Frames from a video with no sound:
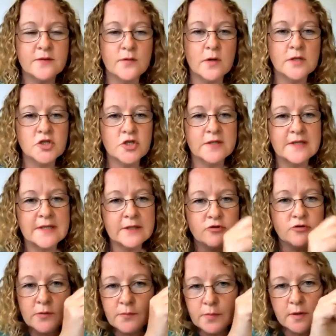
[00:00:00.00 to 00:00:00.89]
So I'll just
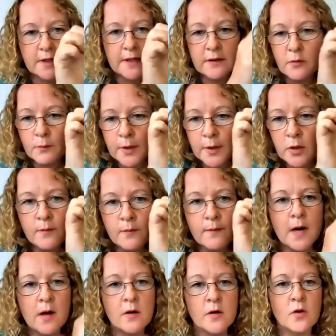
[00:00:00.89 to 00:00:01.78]
literally put a little blue
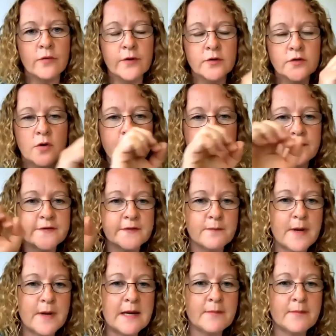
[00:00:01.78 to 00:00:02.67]
mark on the top of
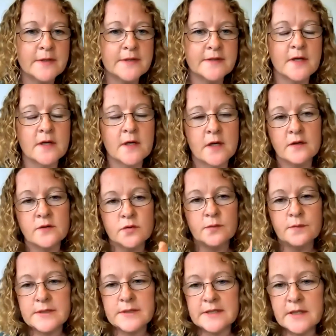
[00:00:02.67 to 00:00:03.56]
some papers that are going
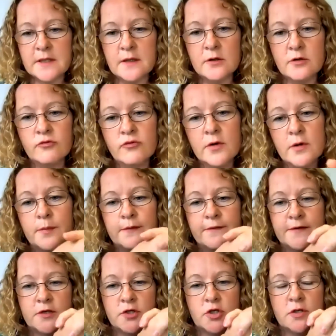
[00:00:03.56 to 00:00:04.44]
to a particular group
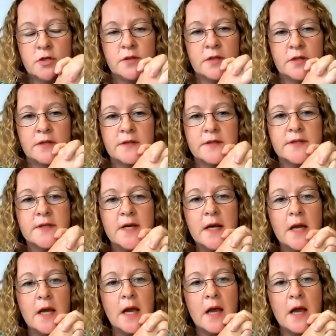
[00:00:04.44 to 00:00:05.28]
of students.